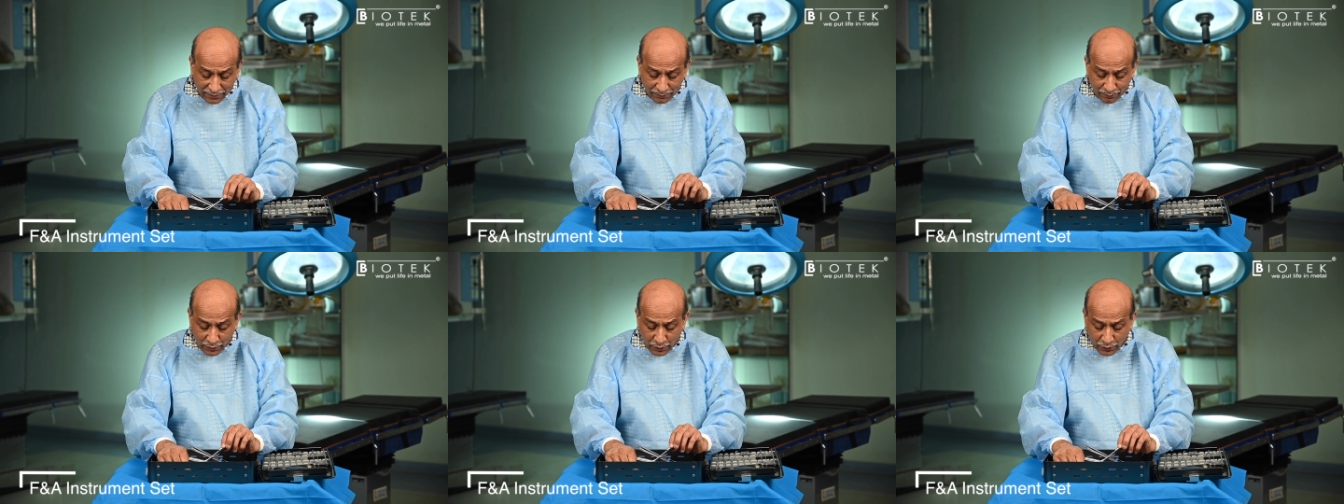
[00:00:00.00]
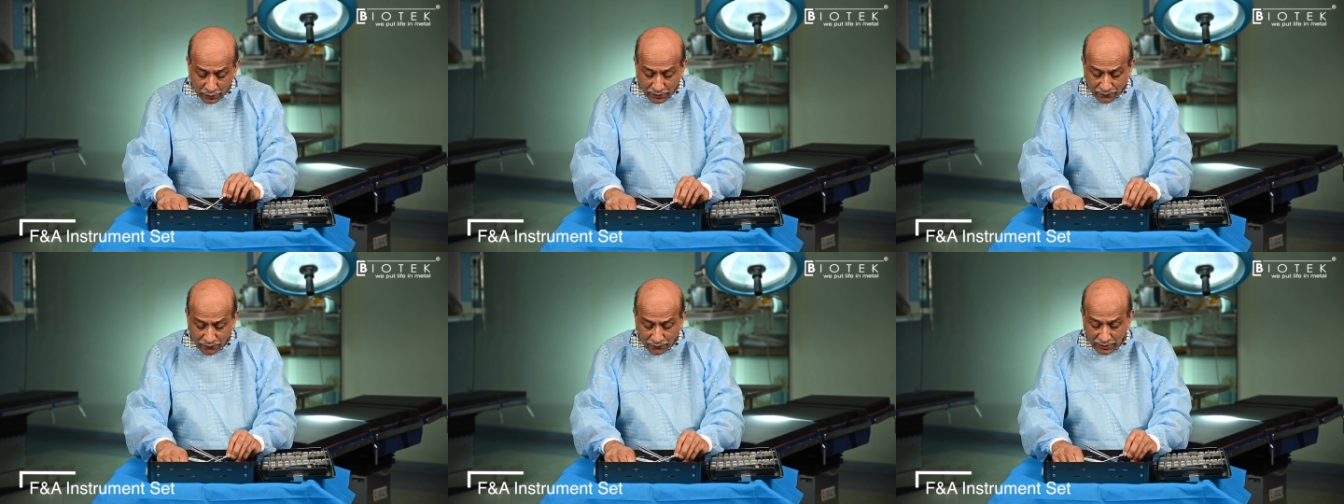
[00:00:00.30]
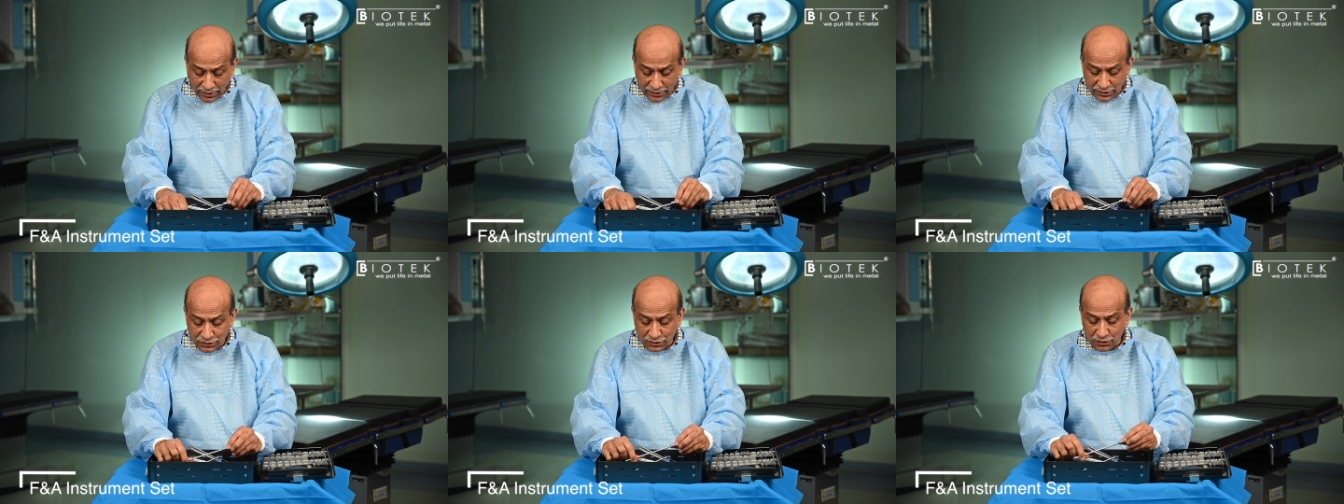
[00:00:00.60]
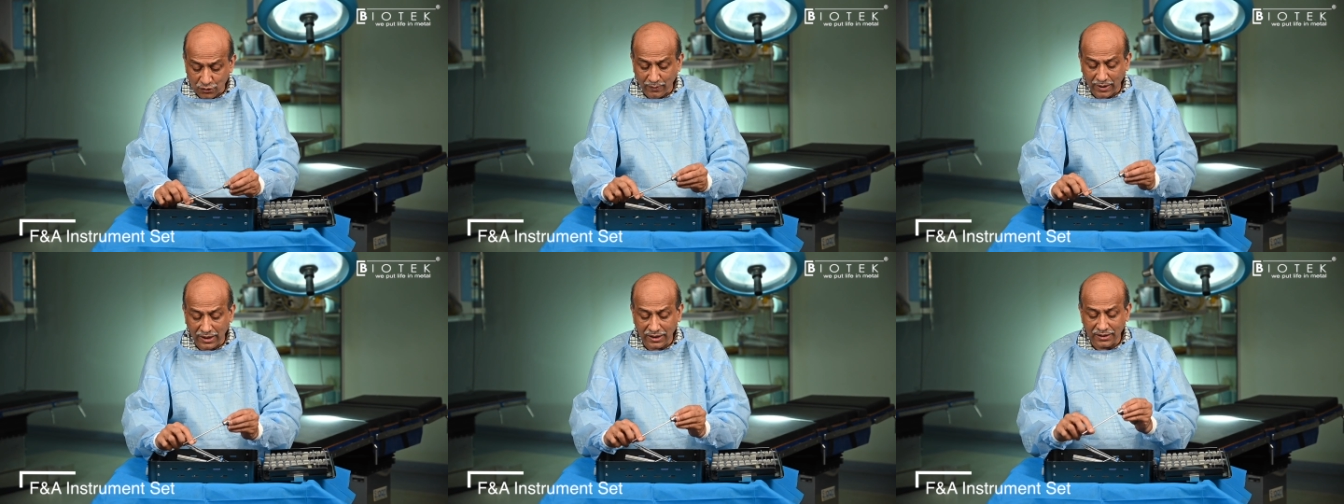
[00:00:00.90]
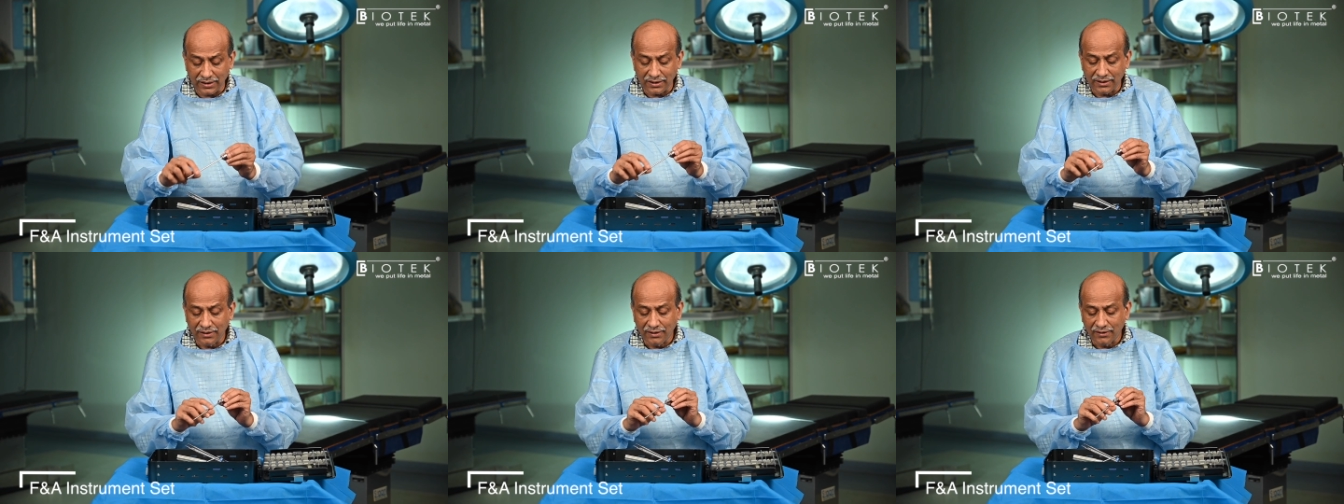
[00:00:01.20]
beautiful
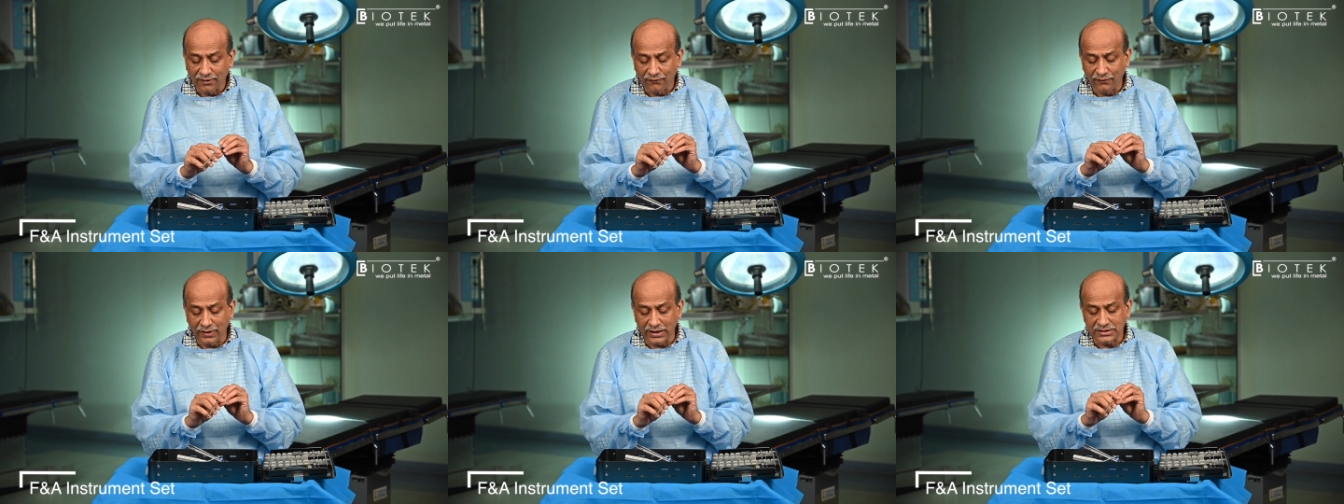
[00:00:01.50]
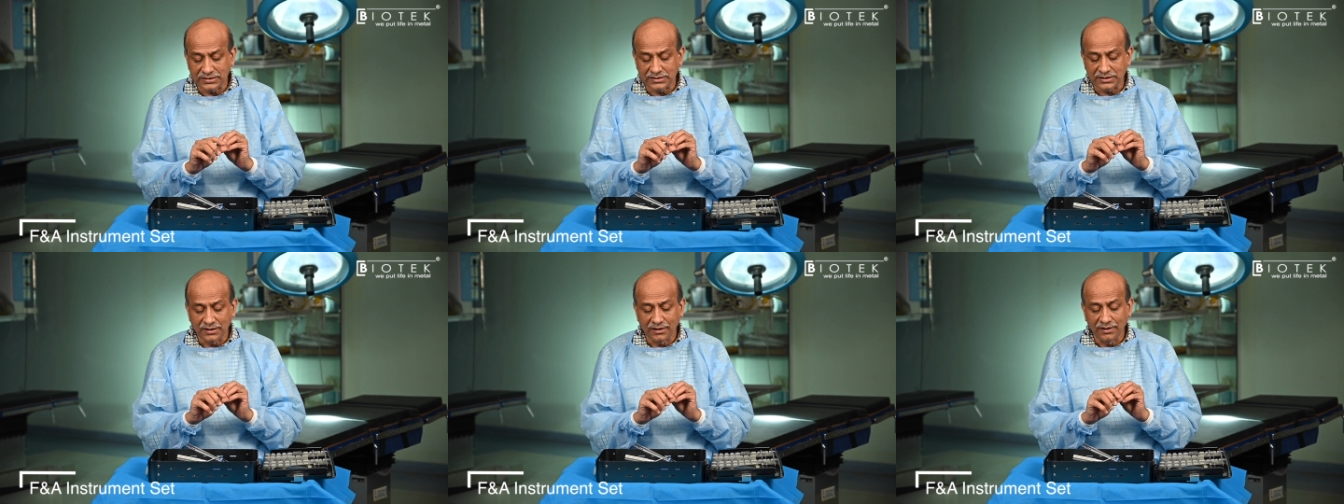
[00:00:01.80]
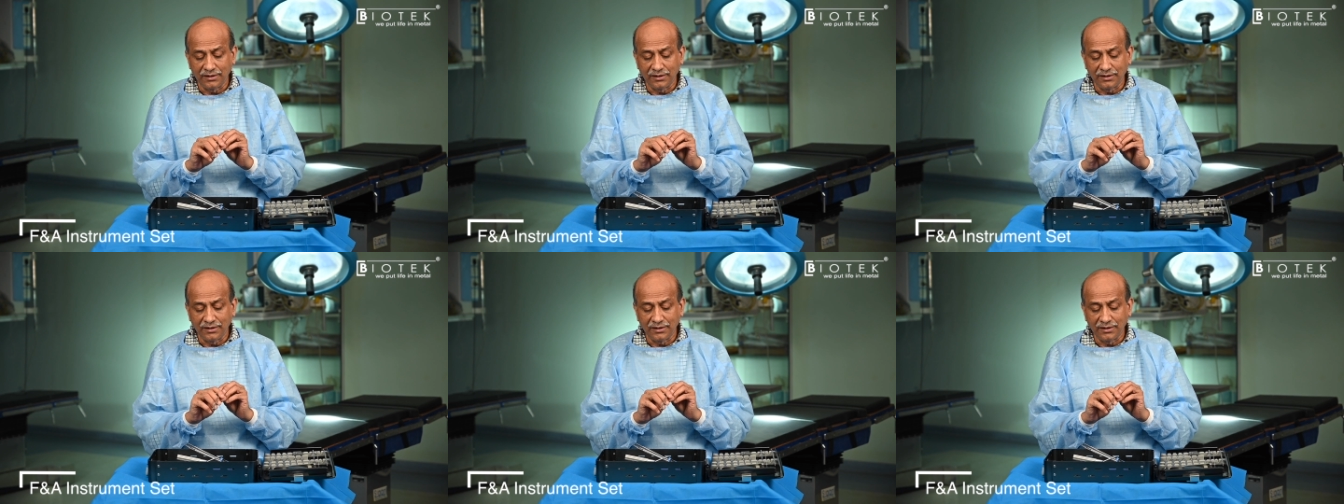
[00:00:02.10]
instrument which